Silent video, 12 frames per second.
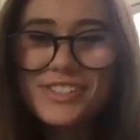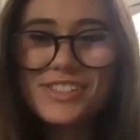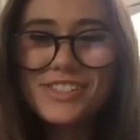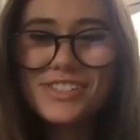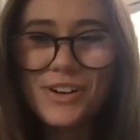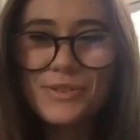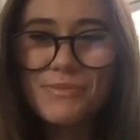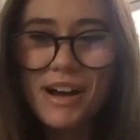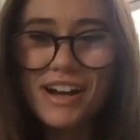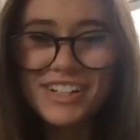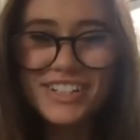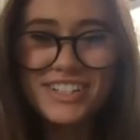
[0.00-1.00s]
so much,
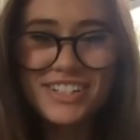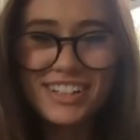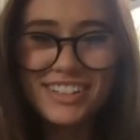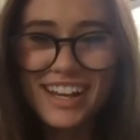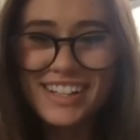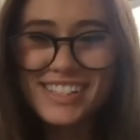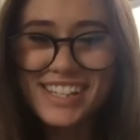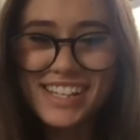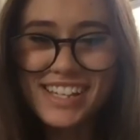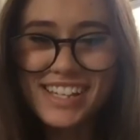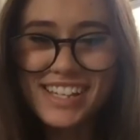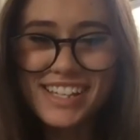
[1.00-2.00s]

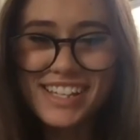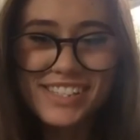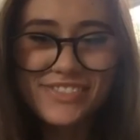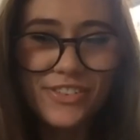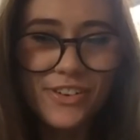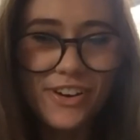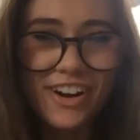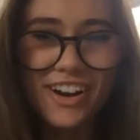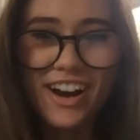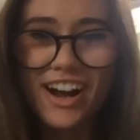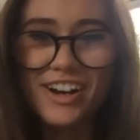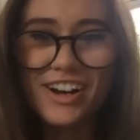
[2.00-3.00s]
Alexis, for
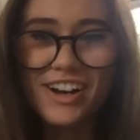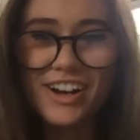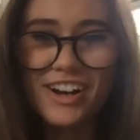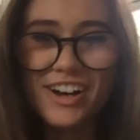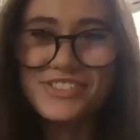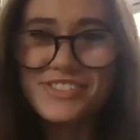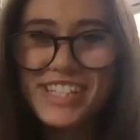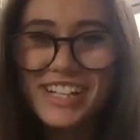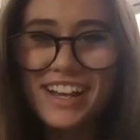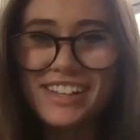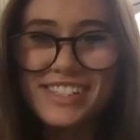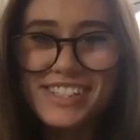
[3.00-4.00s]
introducing
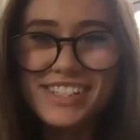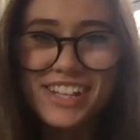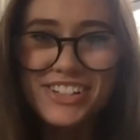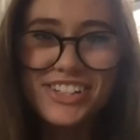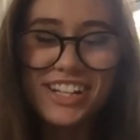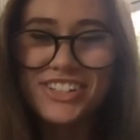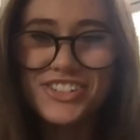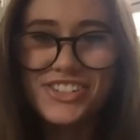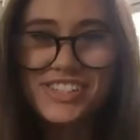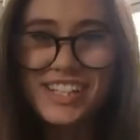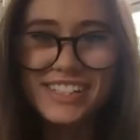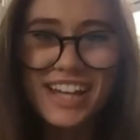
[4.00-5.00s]
us to such an
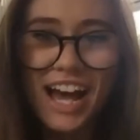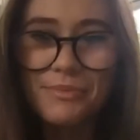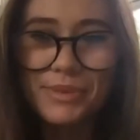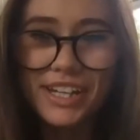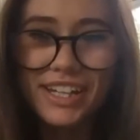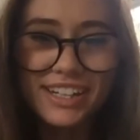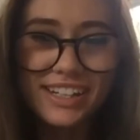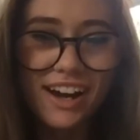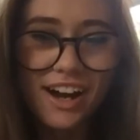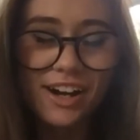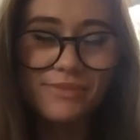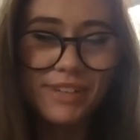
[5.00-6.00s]
interesting topic.
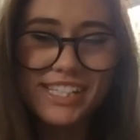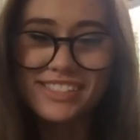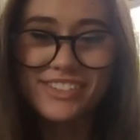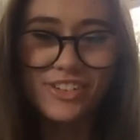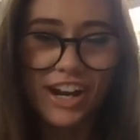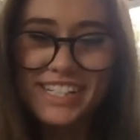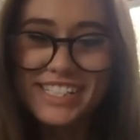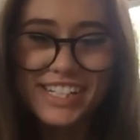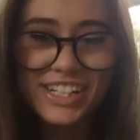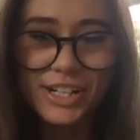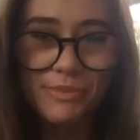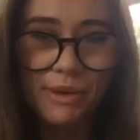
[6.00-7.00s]
It's great to
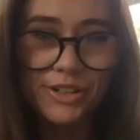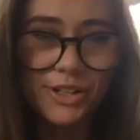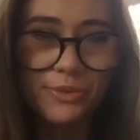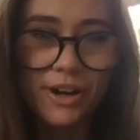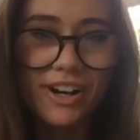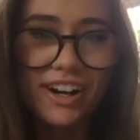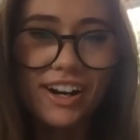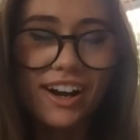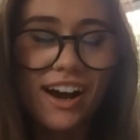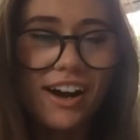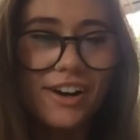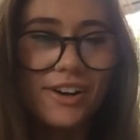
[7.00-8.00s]
hear about your work.
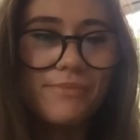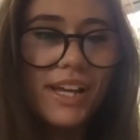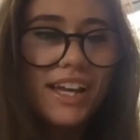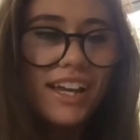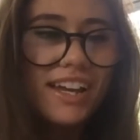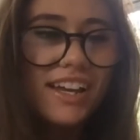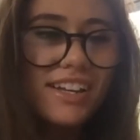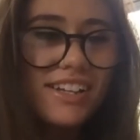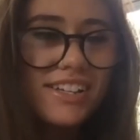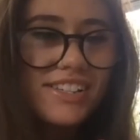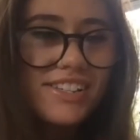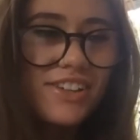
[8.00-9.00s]

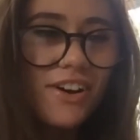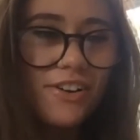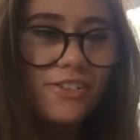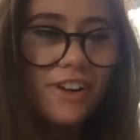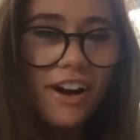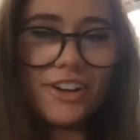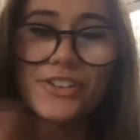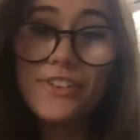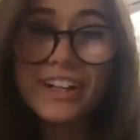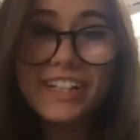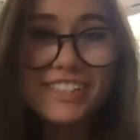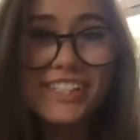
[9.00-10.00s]
So are you
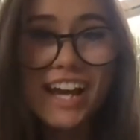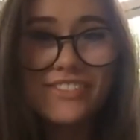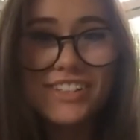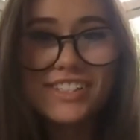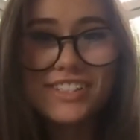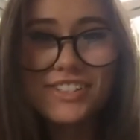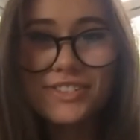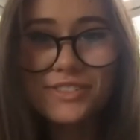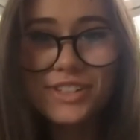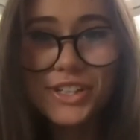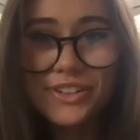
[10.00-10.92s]
ready to dive into Q&A?